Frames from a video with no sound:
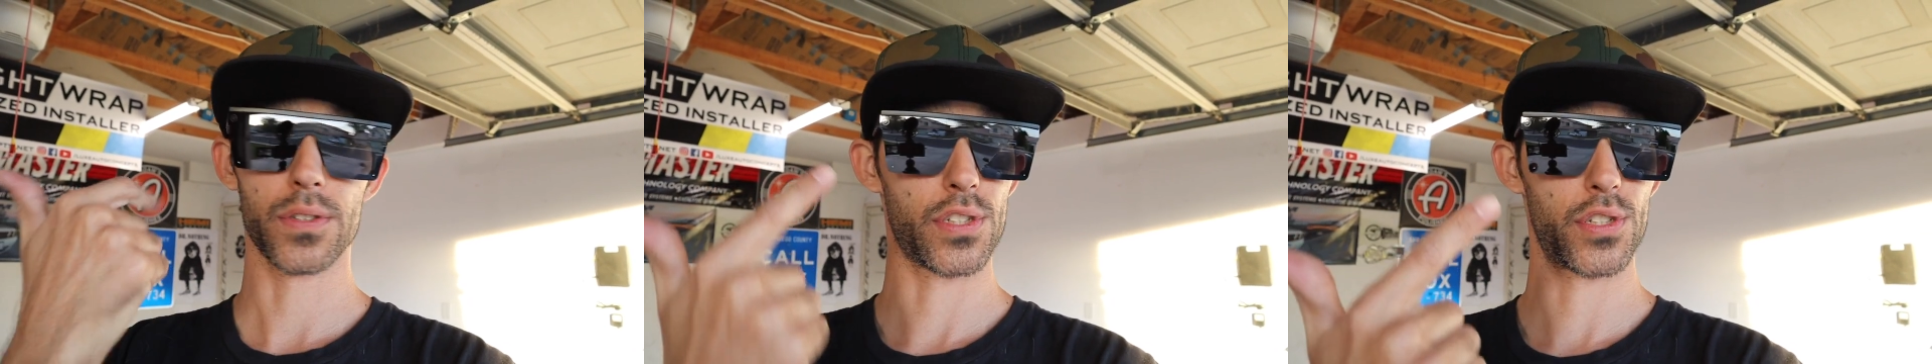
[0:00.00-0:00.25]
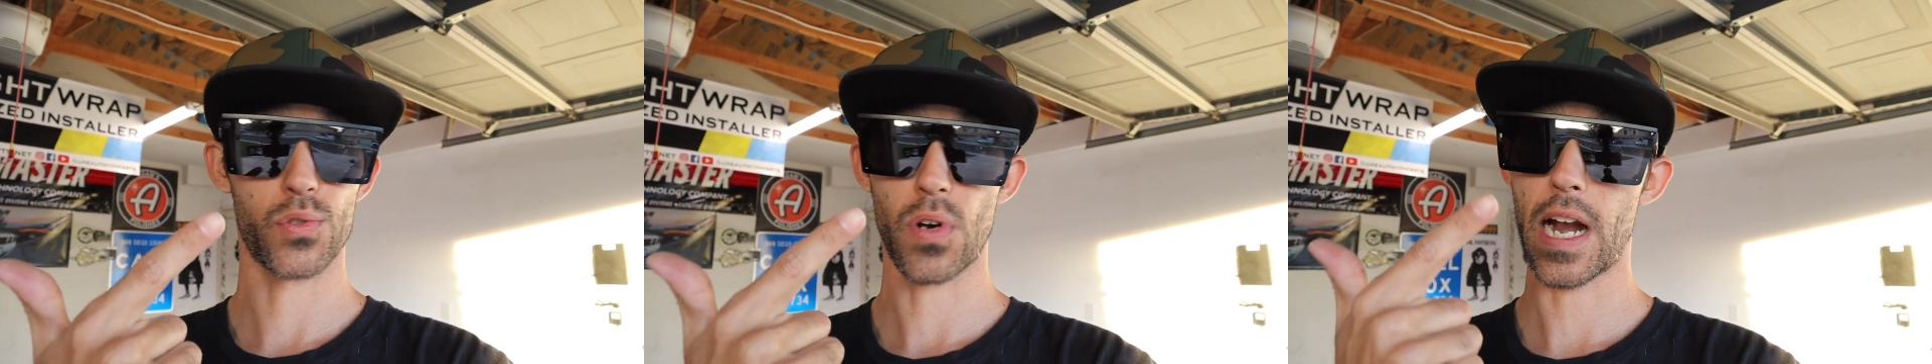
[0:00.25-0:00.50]
the
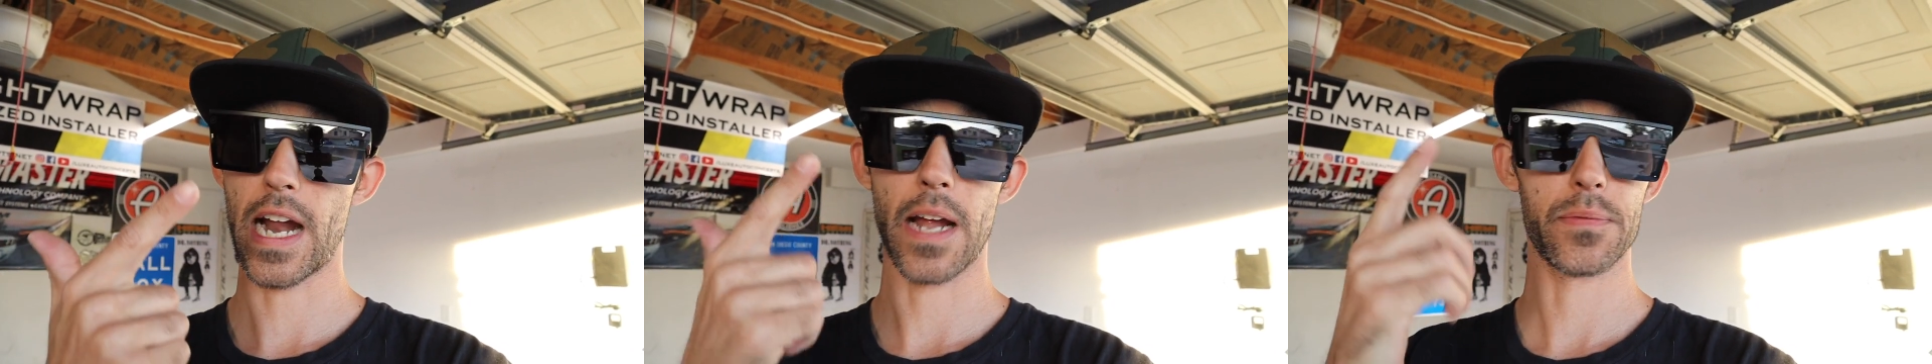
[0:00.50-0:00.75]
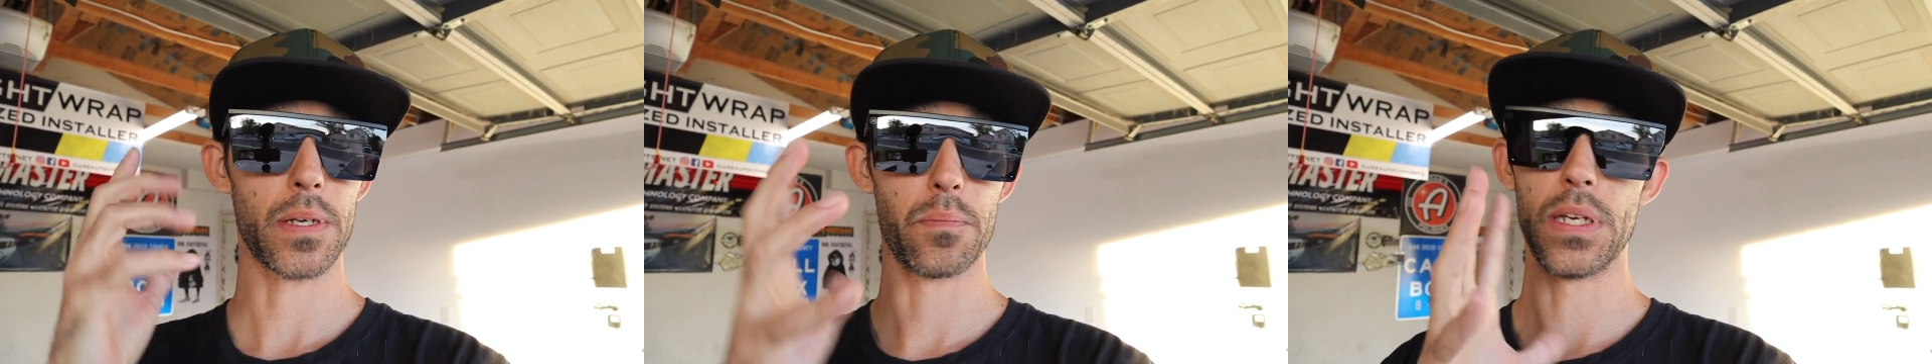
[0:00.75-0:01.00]

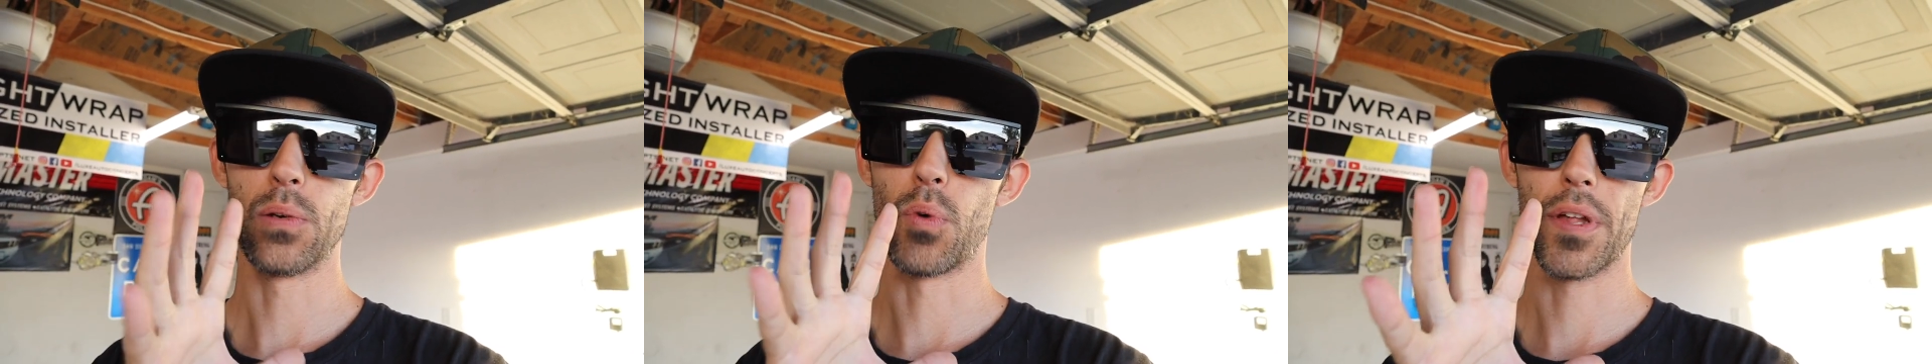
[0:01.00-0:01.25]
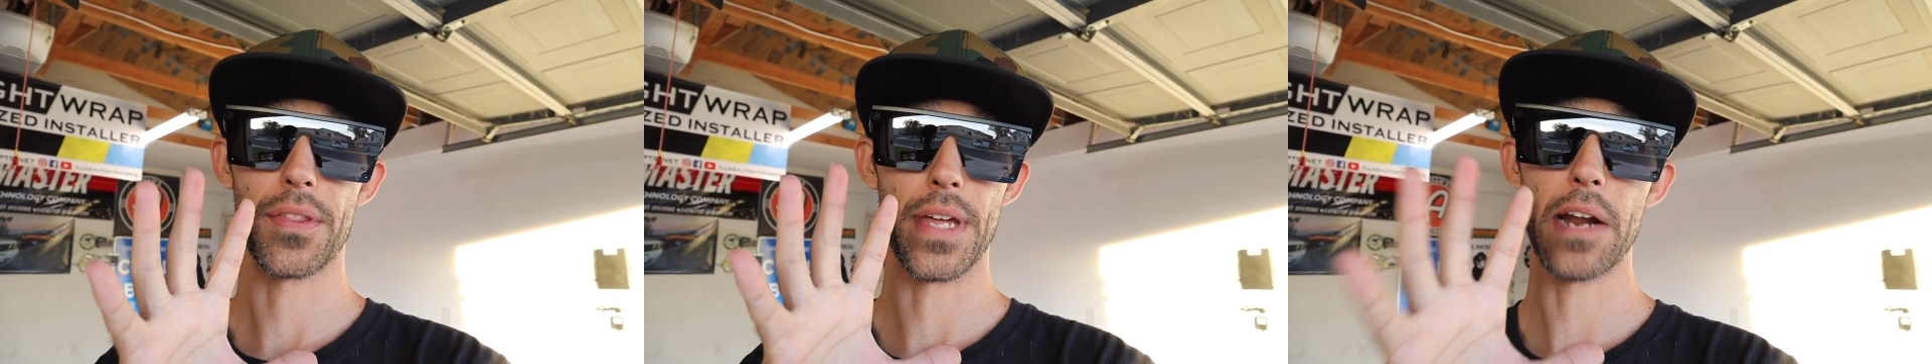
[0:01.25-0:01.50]
stripes, I mean,
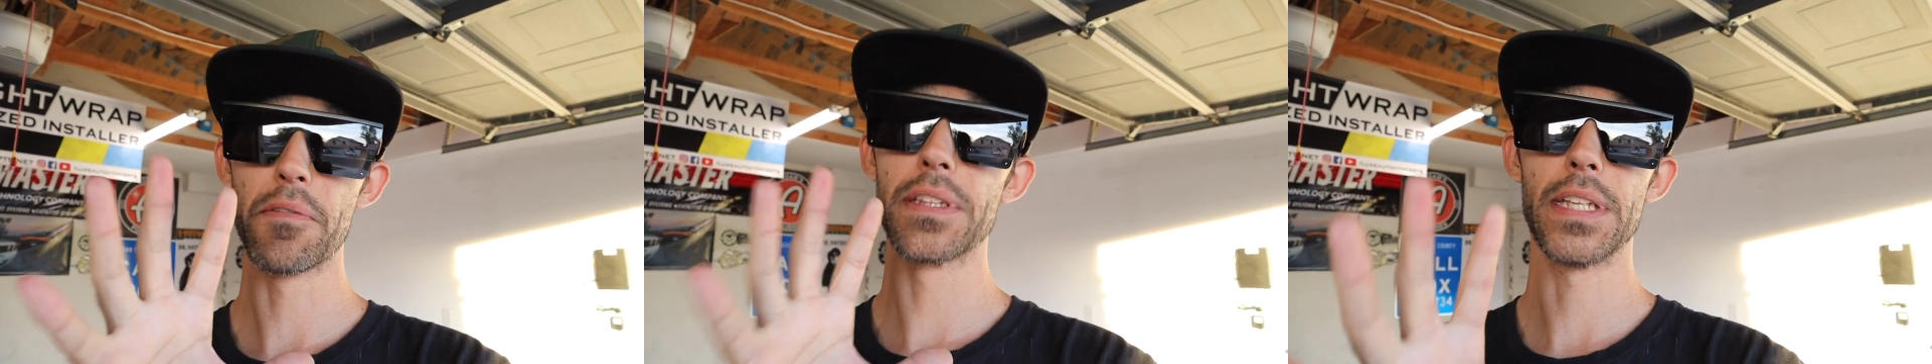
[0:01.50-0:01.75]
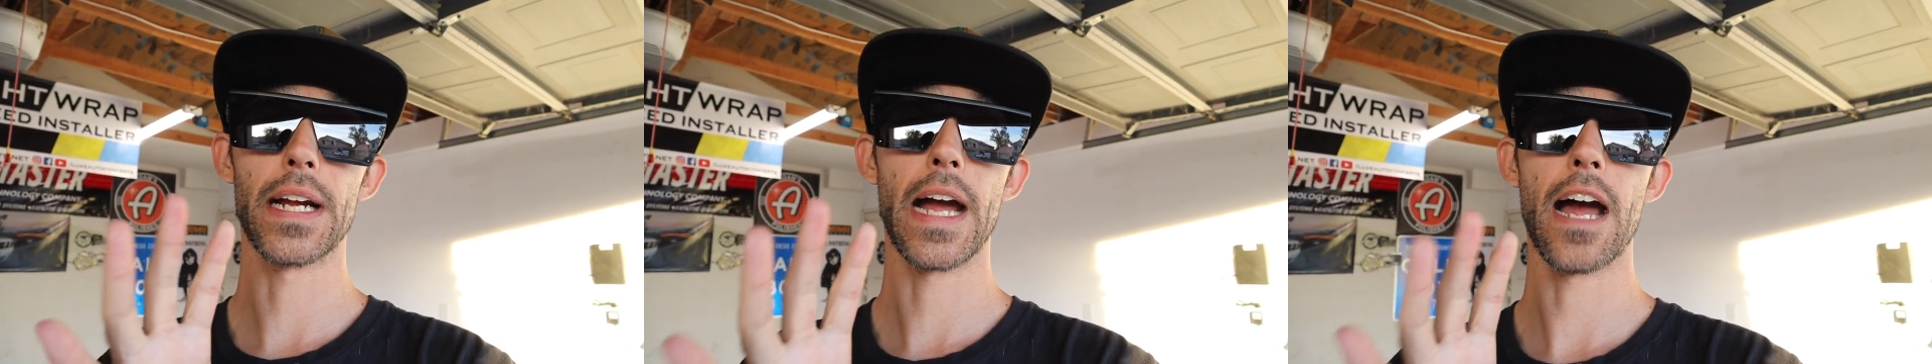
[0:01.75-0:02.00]
with
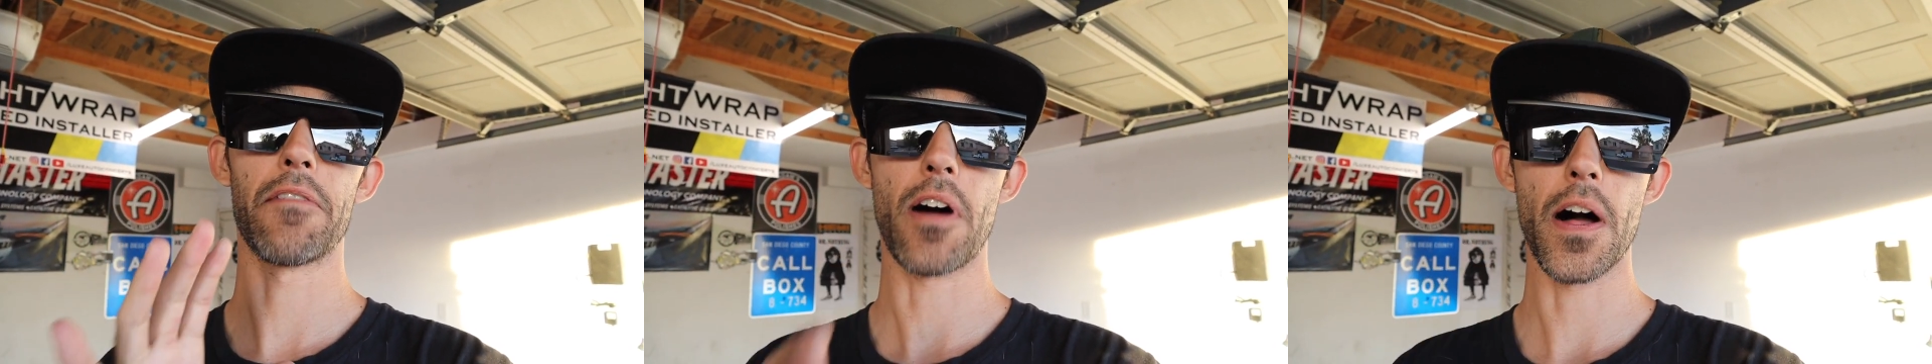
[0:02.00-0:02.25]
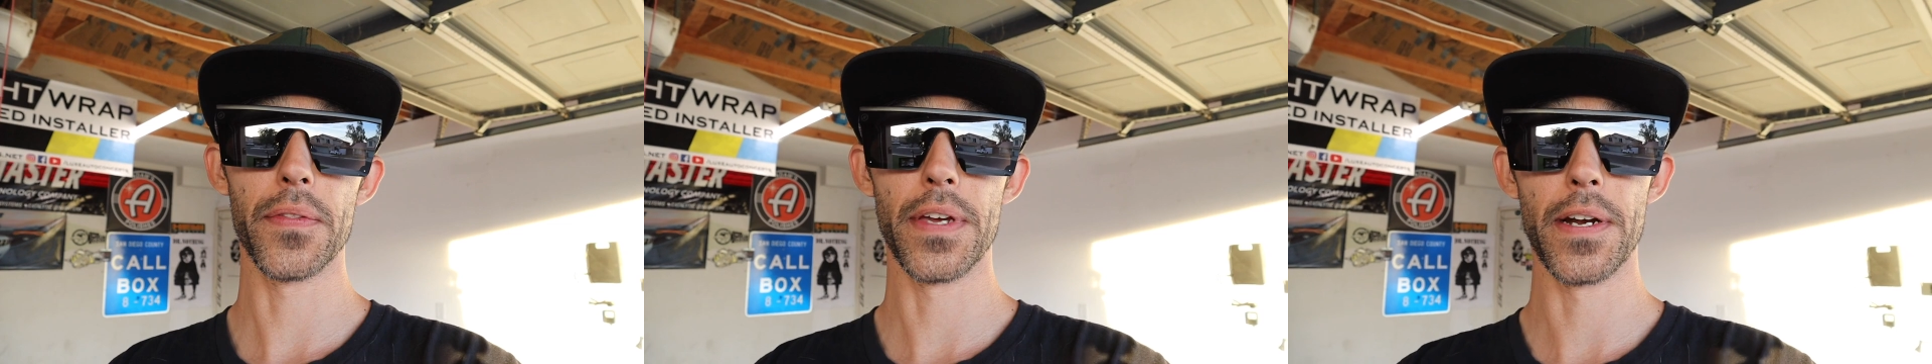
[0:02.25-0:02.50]
everything I have
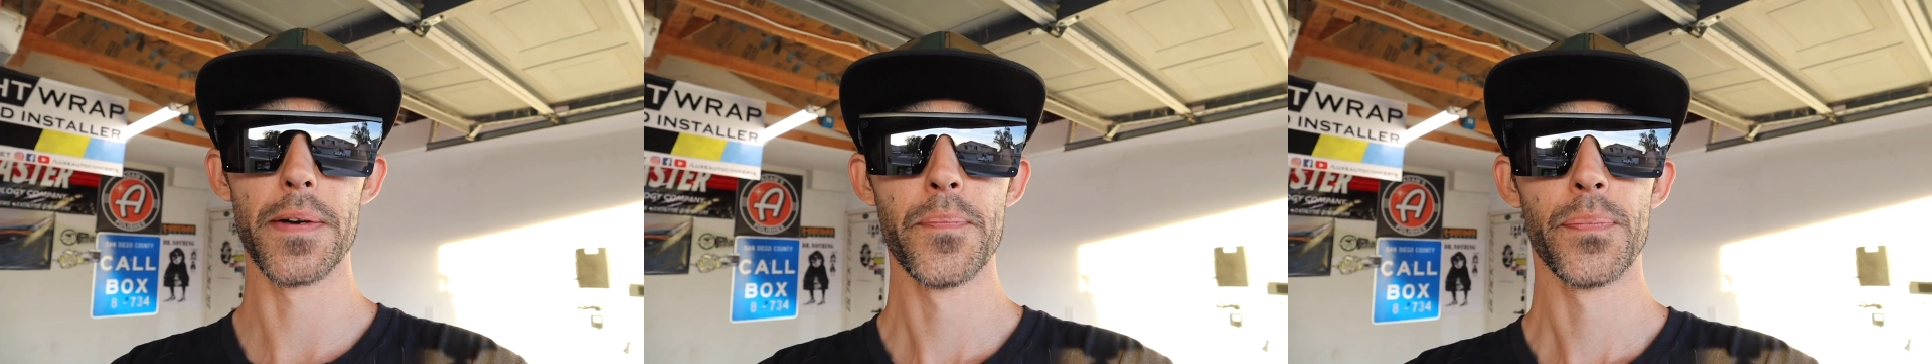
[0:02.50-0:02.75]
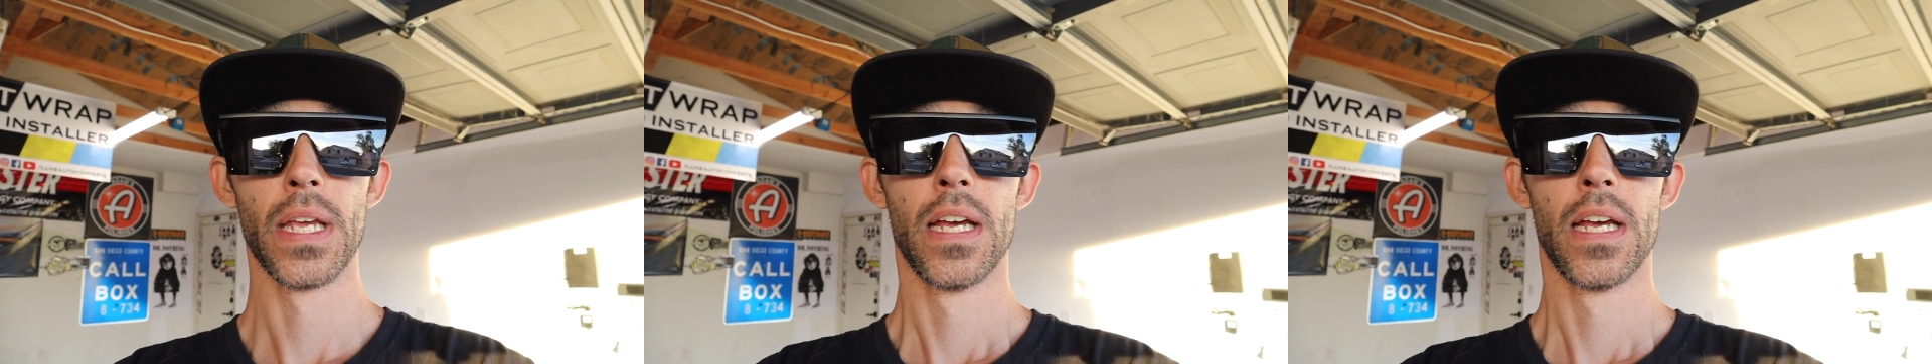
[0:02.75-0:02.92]
on there.